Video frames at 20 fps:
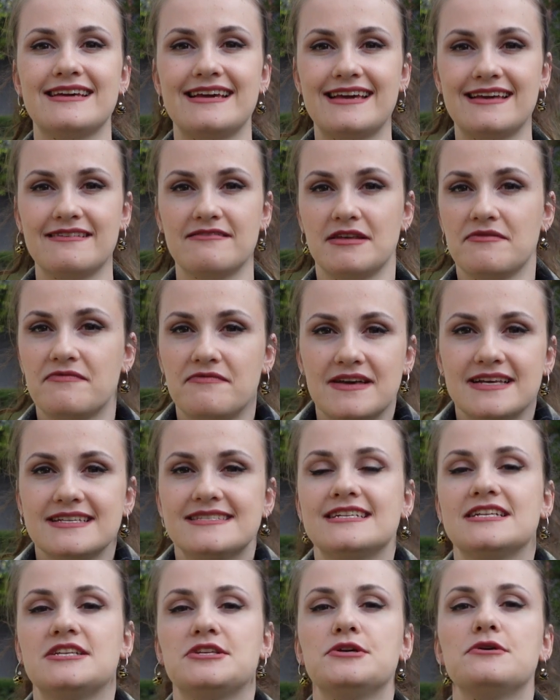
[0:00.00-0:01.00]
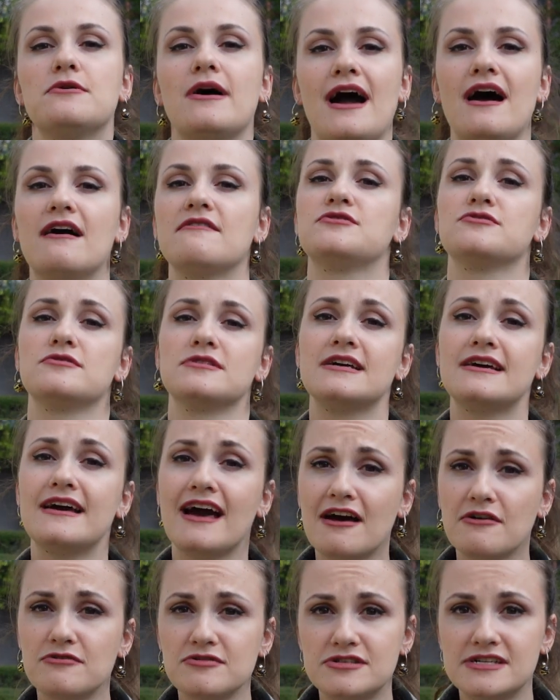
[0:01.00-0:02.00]
the fees that you'll have to
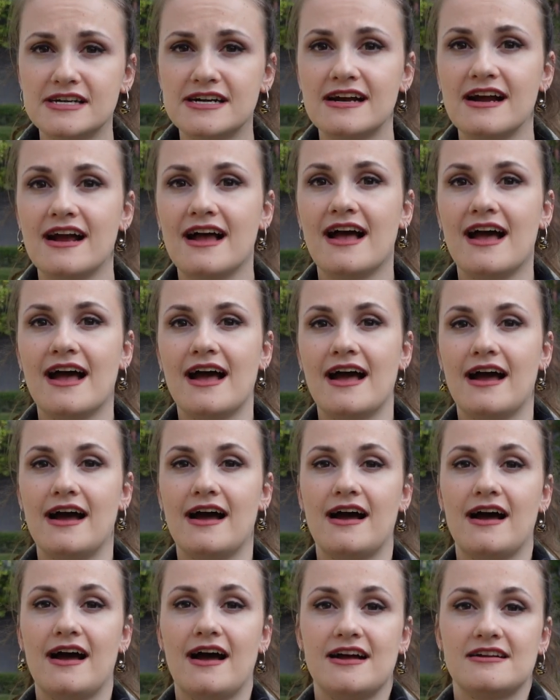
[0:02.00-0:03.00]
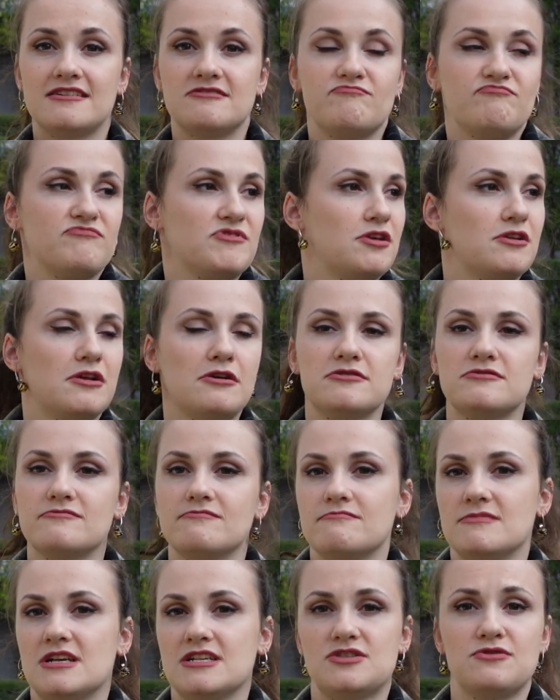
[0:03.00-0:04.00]
encounter as
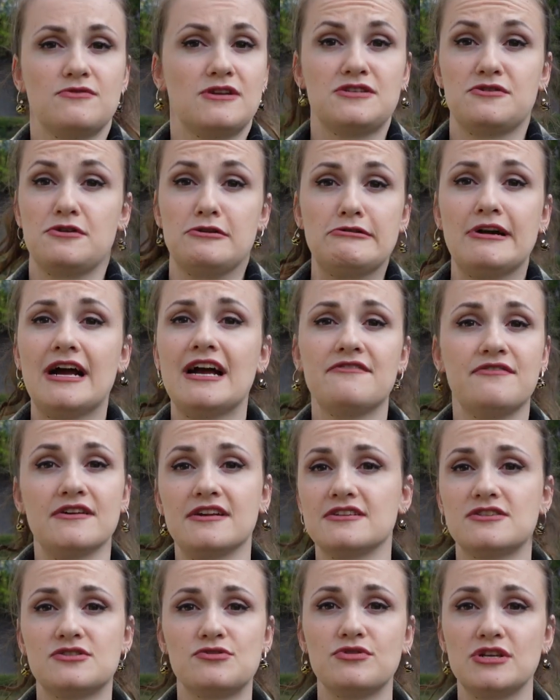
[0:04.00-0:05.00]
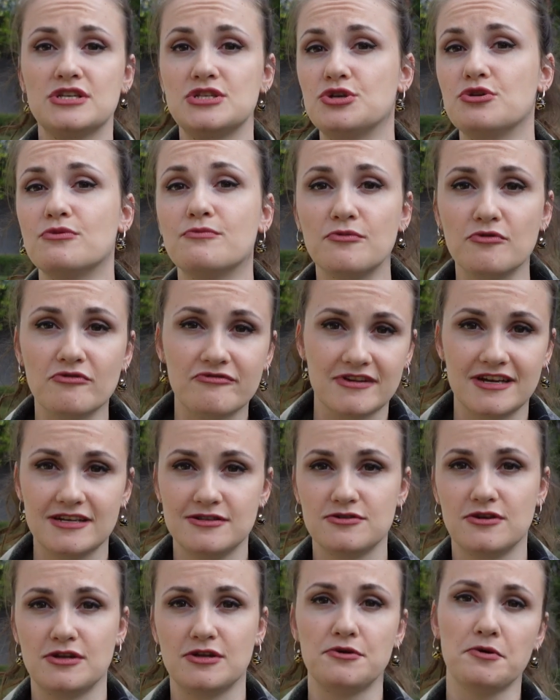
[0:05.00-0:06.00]
soon as you arrive and as soon as you move
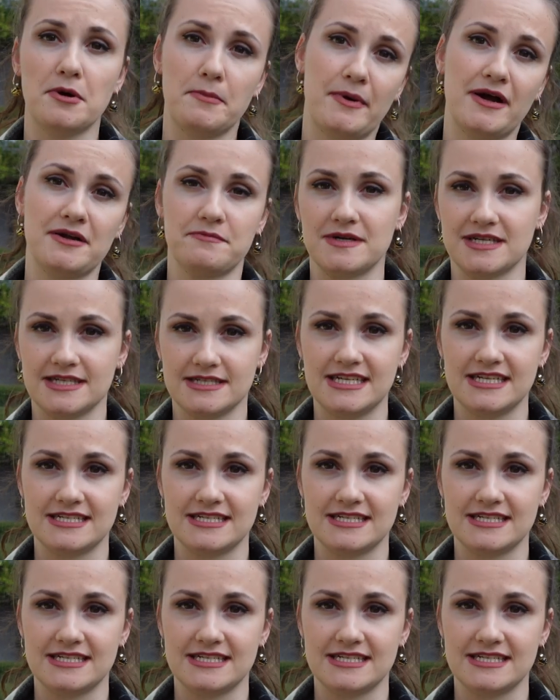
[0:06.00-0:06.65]
into a new apartment in